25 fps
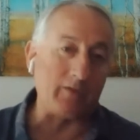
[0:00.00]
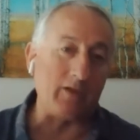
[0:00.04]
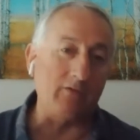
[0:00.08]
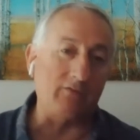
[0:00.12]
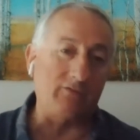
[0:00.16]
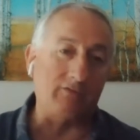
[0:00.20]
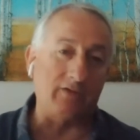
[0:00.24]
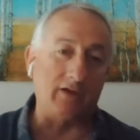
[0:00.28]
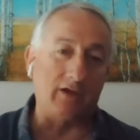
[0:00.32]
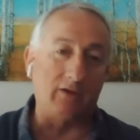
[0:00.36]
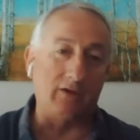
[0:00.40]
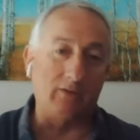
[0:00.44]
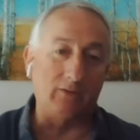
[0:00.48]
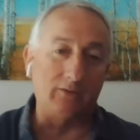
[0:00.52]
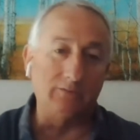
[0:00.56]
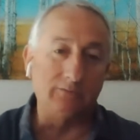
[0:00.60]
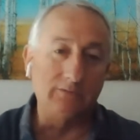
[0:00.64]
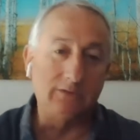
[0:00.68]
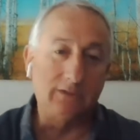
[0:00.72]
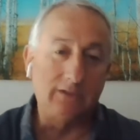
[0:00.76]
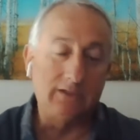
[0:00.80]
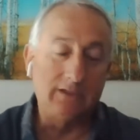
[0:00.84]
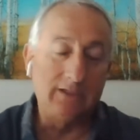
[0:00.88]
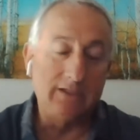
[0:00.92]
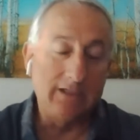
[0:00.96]
So,
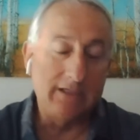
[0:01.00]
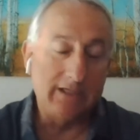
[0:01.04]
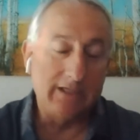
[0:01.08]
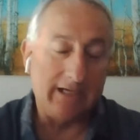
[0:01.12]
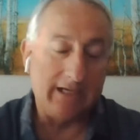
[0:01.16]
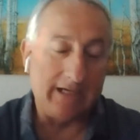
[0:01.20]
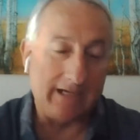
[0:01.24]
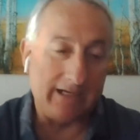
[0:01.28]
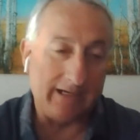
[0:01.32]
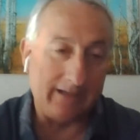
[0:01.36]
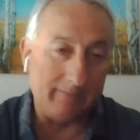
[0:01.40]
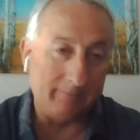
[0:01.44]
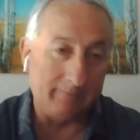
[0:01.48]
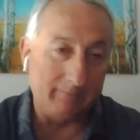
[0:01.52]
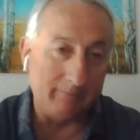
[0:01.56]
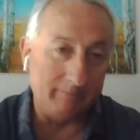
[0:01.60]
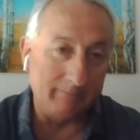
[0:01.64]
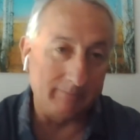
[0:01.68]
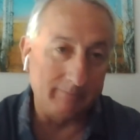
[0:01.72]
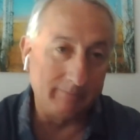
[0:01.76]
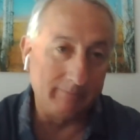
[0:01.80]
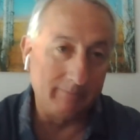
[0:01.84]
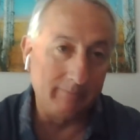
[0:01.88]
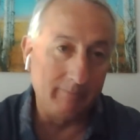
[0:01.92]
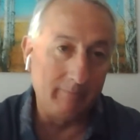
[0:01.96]

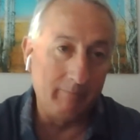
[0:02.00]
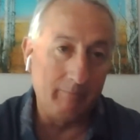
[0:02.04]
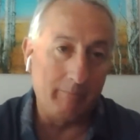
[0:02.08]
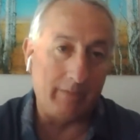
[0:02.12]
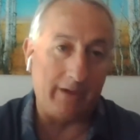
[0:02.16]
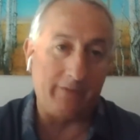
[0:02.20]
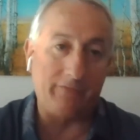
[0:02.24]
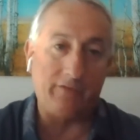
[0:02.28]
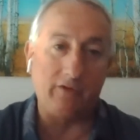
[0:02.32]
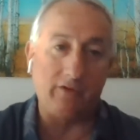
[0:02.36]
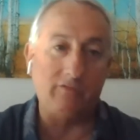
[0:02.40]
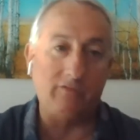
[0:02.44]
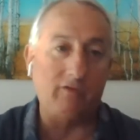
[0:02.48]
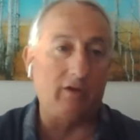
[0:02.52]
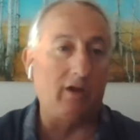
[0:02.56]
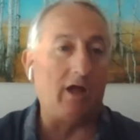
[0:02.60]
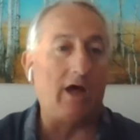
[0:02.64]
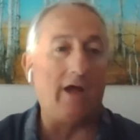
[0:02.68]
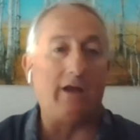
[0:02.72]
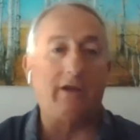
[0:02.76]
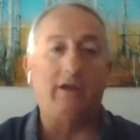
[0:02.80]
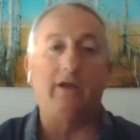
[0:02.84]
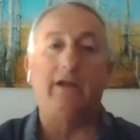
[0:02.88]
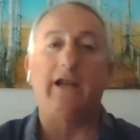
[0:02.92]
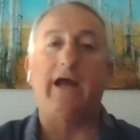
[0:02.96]
but there's a
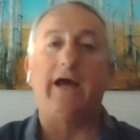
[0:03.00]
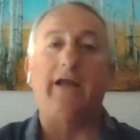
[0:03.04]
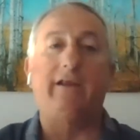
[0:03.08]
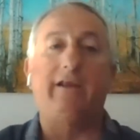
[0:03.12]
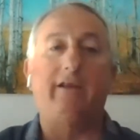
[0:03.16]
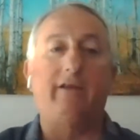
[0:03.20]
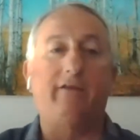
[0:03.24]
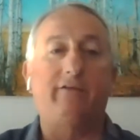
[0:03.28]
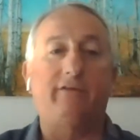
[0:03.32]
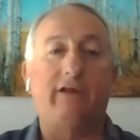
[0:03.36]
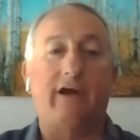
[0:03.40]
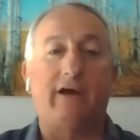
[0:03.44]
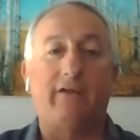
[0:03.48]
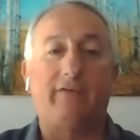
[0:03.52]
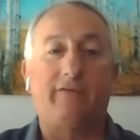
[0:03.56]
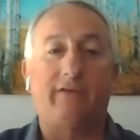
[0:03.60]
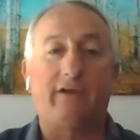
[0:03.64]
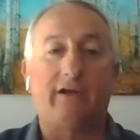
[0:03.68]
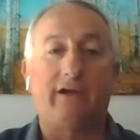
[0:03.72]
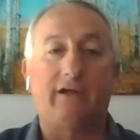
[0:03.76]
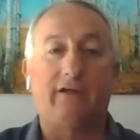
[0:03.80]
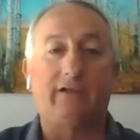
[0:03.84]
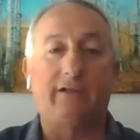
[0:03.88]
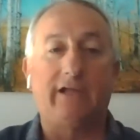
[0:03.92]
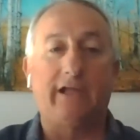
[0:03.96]
lot of good ideas out
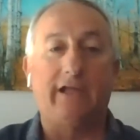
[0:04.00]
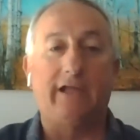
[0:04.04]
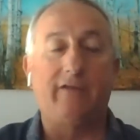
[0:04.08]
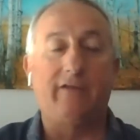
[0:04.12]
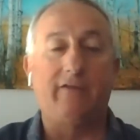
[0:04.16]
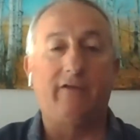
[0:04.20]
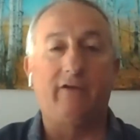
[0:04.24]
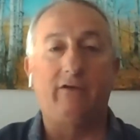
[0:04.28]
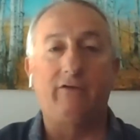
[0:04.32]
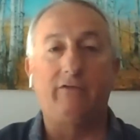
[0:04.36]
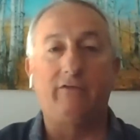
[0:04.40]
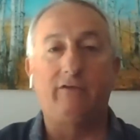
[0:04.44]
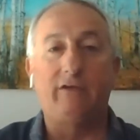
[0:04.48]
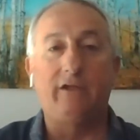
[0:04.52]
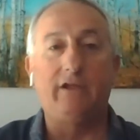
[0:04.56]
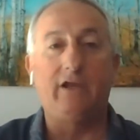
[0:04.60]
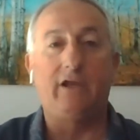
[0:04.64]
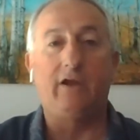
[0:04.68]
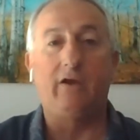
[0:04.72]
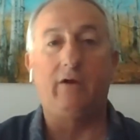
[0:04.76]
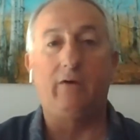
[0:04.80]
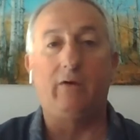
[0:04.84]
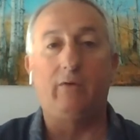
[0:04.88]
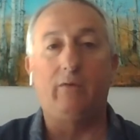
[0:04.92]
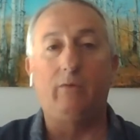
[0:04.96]
there, and there's
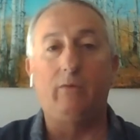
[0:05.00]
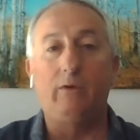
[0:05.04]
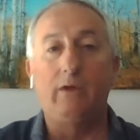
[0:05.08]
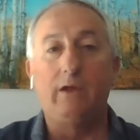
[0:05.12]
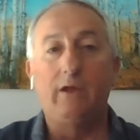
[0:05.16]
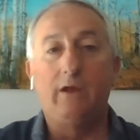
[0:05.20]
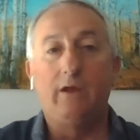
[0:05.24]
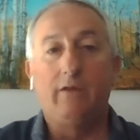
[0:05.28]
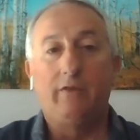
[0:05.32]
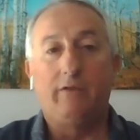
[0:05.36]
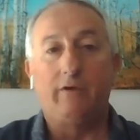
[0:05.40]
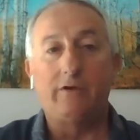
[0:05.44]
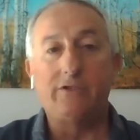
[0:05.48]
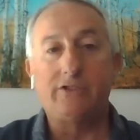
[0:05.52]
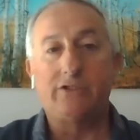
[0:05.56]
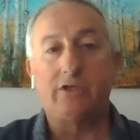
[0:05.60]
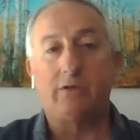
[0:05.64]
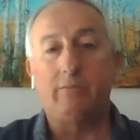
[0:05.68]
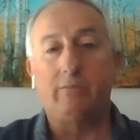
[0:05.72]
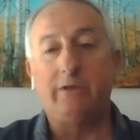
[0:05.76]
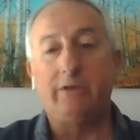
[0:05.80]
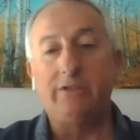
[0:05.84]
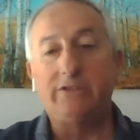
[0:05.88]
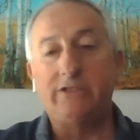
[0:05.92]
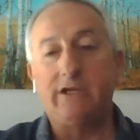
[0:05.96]
so
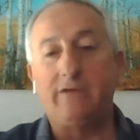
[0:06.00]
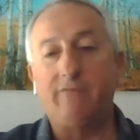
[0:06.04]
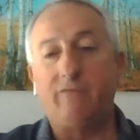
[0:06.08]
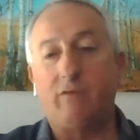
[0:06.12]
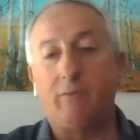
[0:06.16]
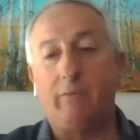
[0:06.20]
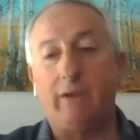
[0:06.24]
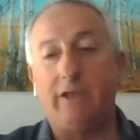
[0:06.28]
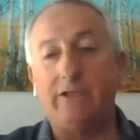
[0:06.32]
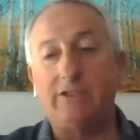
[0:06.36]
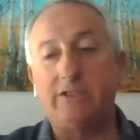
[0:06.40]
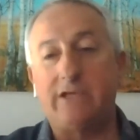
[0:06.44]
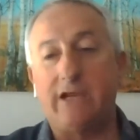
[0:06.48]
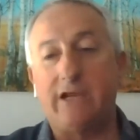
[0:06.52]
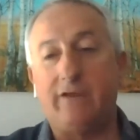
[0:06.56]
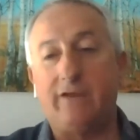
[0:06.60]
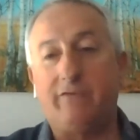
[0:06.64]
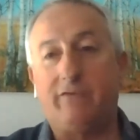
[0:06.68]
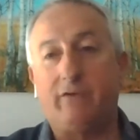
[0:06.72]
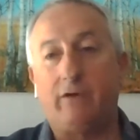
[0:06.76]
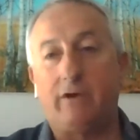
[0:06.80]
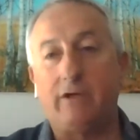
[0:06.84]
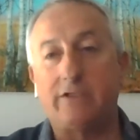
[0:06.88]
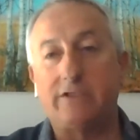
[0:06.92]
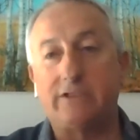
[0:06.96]
much information out
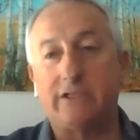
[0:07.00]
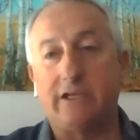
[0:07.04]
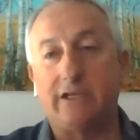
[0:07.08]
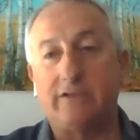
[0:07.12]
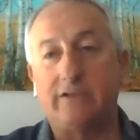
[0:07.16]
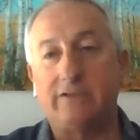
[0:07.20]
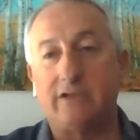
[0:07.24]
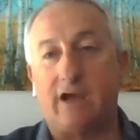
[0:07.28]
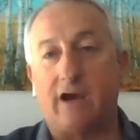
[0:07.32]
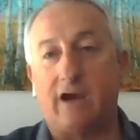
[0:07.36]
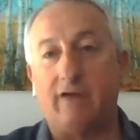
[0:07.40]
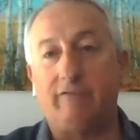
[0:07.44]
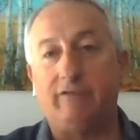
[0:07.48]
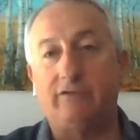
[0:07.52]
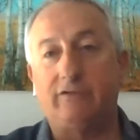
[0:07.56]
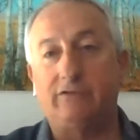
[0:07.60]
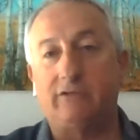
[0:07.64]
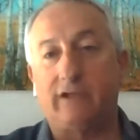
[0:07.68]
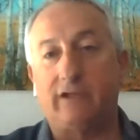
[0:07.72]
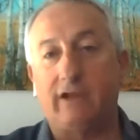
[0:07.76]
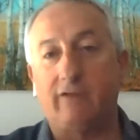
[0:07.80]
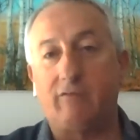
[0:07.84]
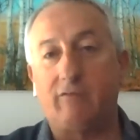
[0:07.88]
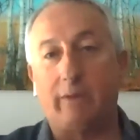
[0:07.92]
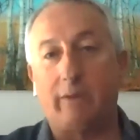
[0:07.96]
there. It's
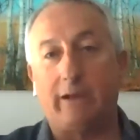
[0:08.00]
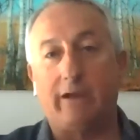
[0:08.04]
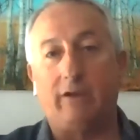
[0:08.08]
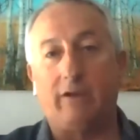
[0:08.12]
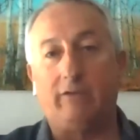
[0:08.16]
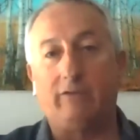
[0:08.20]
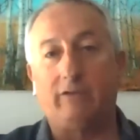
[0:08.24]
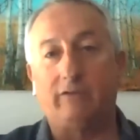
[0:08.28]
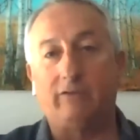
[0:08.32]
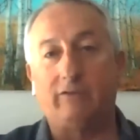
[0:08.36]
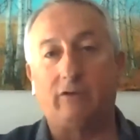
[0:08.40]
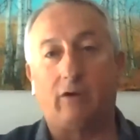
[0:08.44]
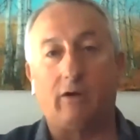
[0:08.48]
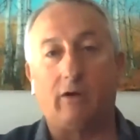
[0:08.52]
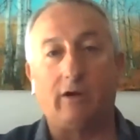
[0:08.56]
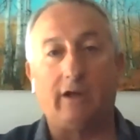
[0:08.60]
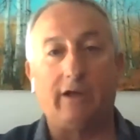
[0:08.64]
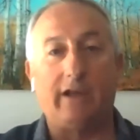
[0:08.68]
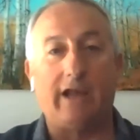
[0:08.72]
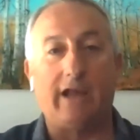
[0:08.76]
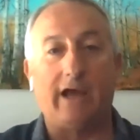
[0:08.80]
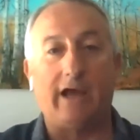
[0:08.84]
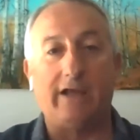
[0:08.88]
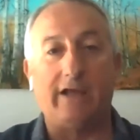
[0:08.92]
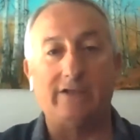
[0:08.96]
obviously, everybody knows it's hard to
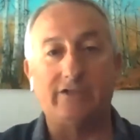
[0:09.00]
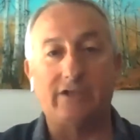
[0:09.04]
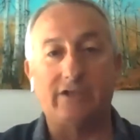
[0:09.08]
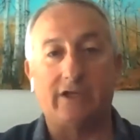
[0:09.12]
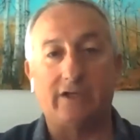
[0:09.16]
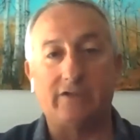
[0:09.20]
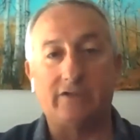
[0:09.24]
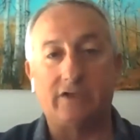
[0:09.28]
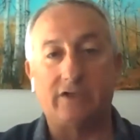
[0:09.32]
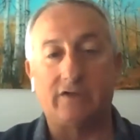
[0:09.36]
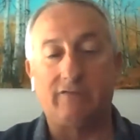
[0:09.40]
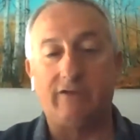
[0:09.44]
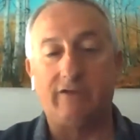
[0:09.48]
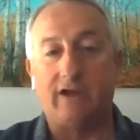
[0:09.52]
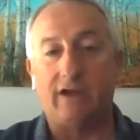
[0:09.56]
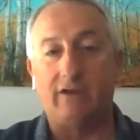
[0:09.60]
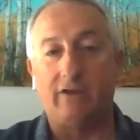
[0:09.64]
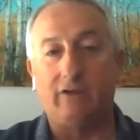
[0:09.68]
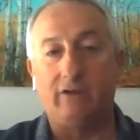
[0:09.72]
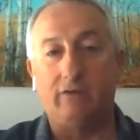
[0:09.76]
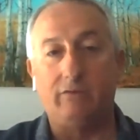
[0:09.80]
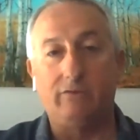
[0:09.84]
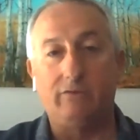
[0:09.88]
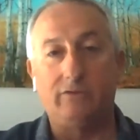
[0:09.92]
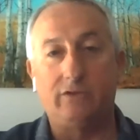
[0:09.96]
digest. You've got
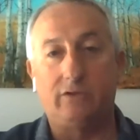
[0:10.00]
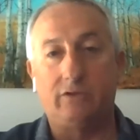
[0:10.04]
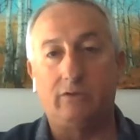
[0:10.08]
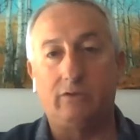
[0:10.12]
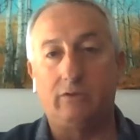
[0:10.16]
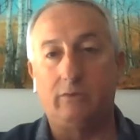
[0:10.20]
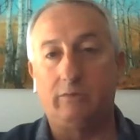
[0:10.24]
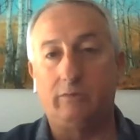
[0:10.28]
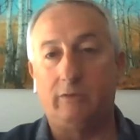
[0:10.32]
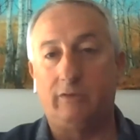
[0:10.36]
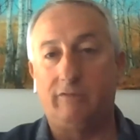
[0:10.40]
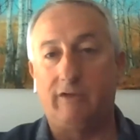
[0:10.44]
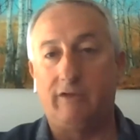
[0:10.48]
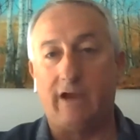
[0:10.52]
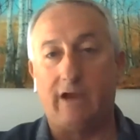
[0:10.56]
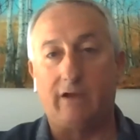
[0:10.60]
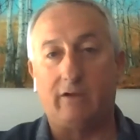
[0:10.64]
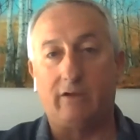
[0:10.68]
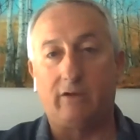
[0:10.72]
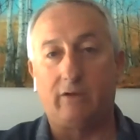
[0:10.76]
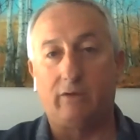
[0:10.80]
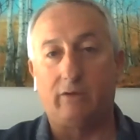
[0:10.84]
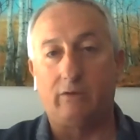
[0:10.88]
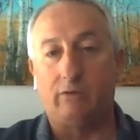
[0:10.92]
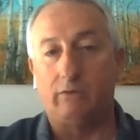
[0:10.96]
YouTube, you've
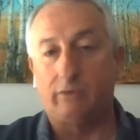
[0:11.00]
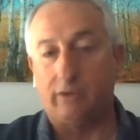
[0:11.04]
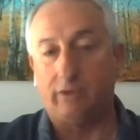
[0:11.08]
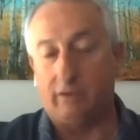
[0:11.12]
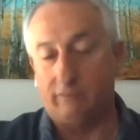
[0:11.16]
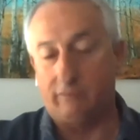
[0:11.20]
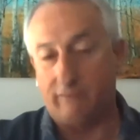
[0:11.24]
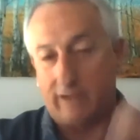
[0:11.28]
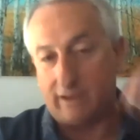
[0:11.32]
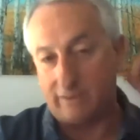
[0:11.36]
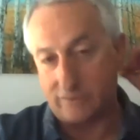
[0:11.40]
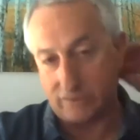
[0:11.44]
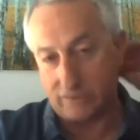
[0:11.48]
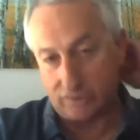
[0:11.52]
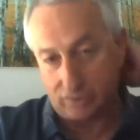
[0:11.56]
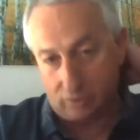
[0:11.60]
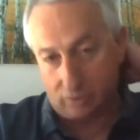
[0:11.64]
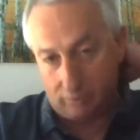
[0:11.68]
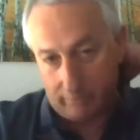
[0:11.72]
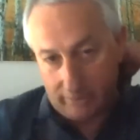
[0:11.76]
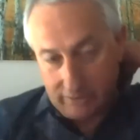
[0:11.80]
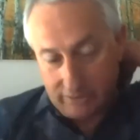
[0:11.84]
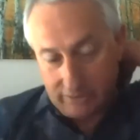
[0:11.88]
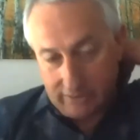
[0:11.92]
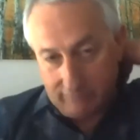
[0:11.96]
got Google, you've got so
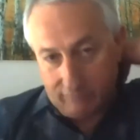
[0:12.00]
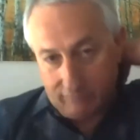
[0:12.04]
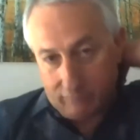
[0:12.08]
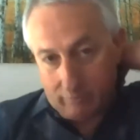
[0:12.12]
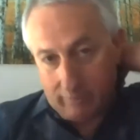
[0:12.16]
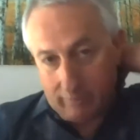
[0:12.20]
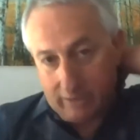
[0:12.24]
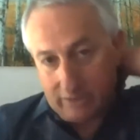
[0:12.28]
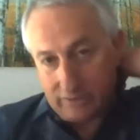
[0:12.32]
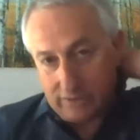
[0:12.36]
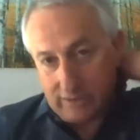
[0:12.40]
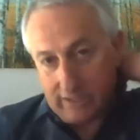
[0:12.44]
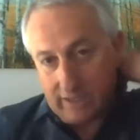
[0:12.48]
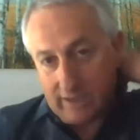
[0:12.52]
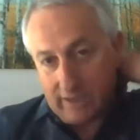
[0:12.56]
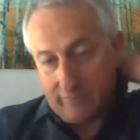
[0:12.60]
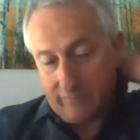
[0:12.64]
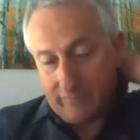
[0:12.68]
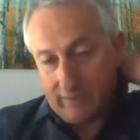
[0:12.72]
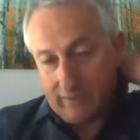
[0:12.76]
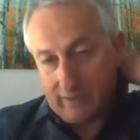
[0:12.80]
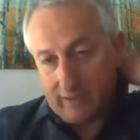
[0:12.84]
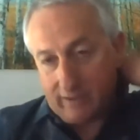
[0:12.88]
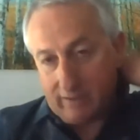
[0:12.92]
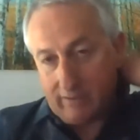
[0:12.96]
much information
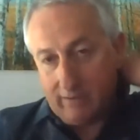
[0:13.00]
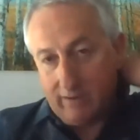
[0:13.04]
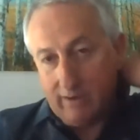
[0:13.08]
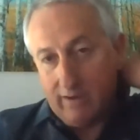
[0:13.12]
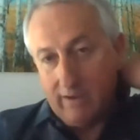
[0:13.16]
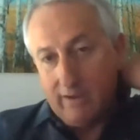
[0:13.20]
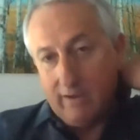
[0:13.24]
out there.